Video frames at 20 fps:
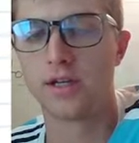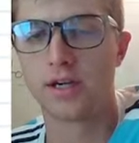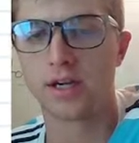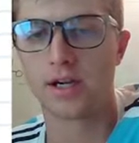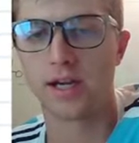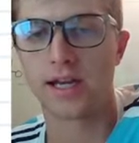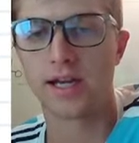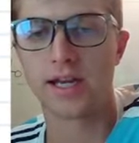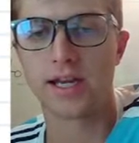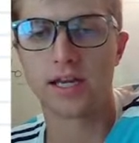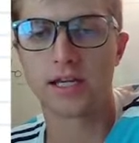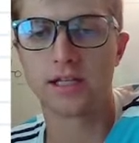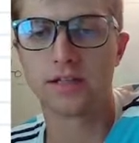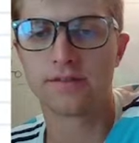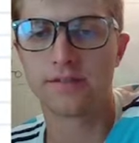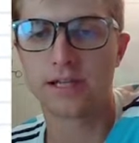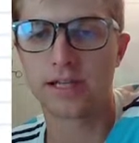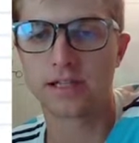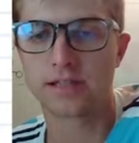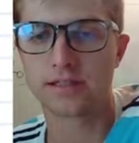All right,
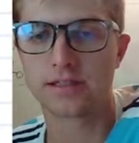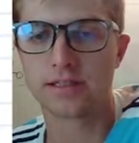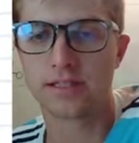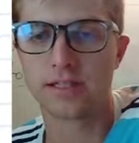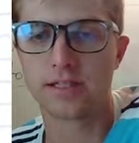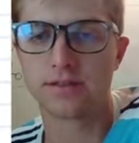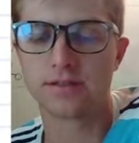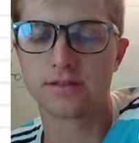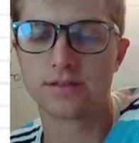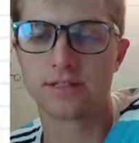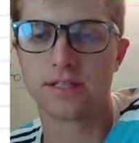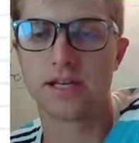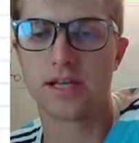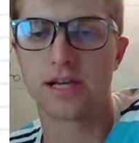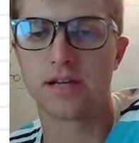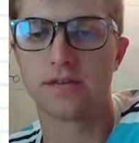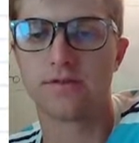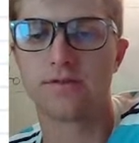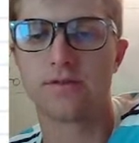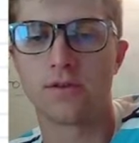negative x equals
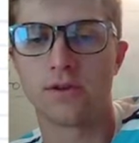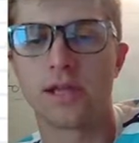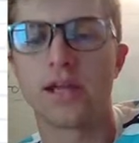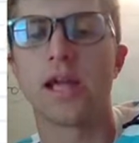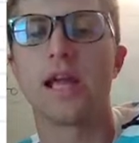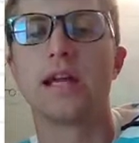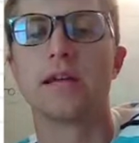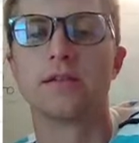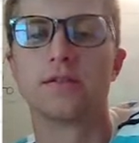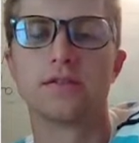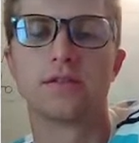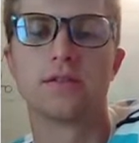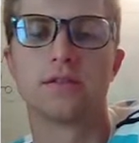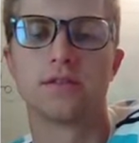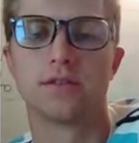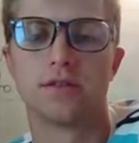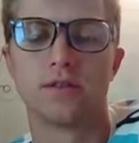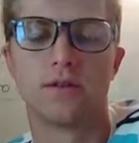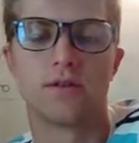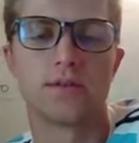negative 48.
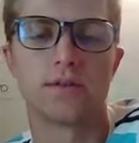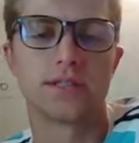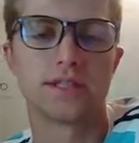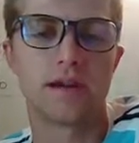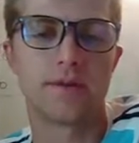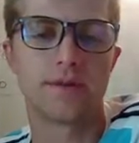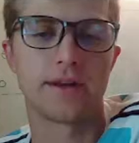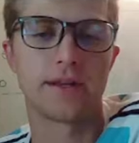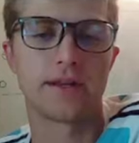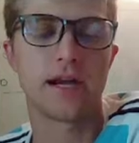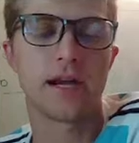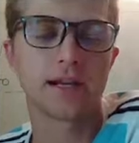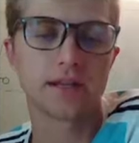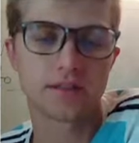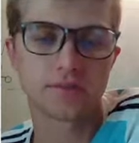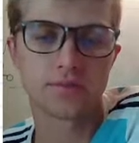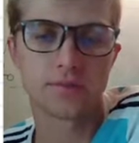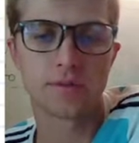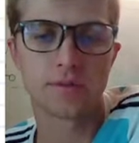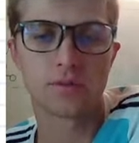So what's happening to
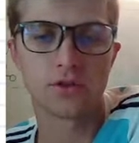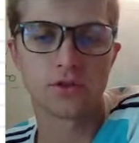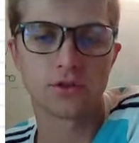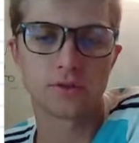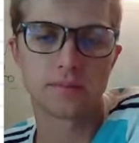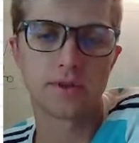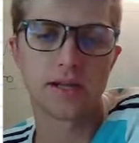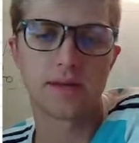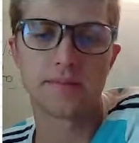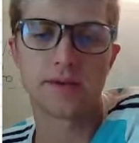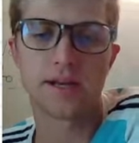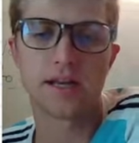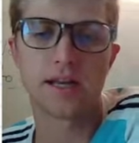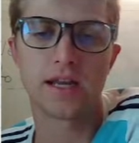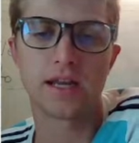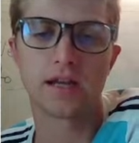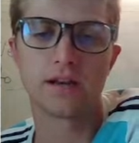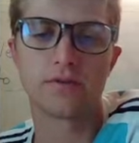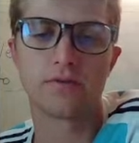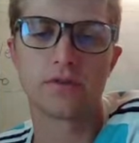x? Being multiplied by
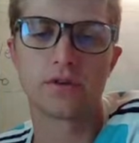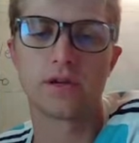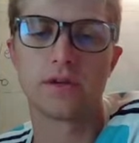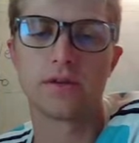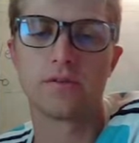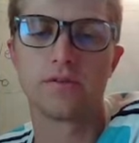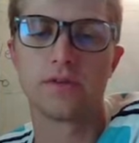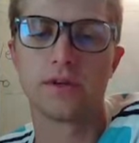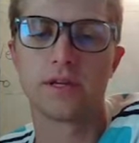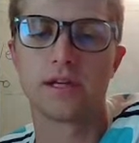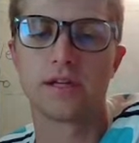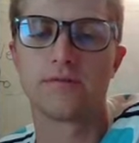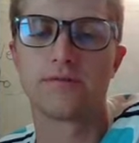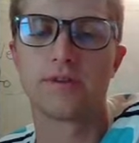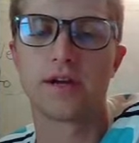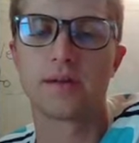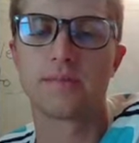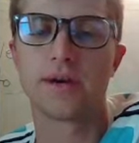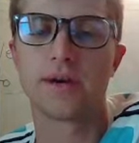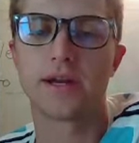negative 1, we can
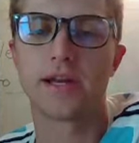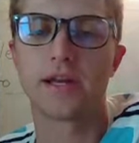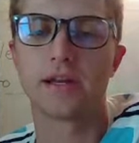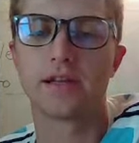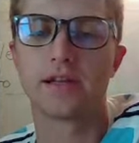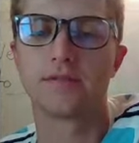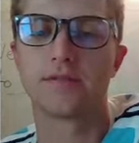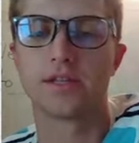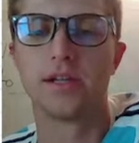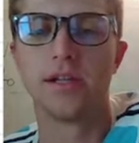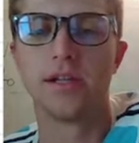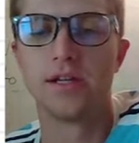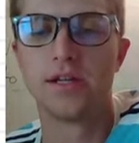divide by negative 1.